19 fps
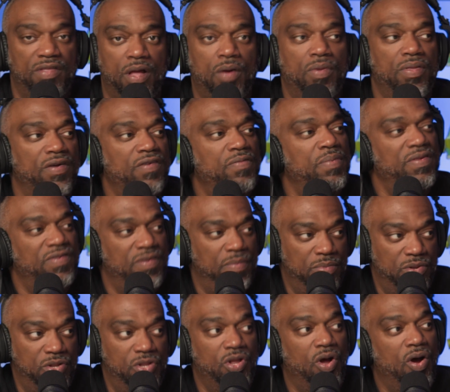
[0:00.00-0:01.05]
No, there's been
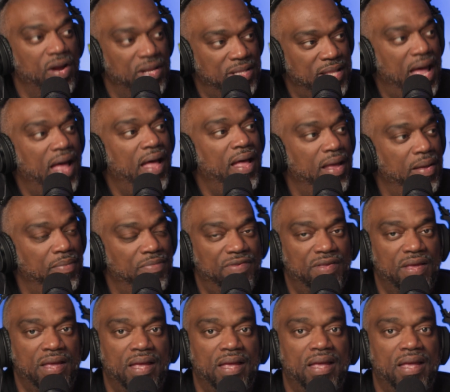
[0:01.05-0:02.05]
some dark times.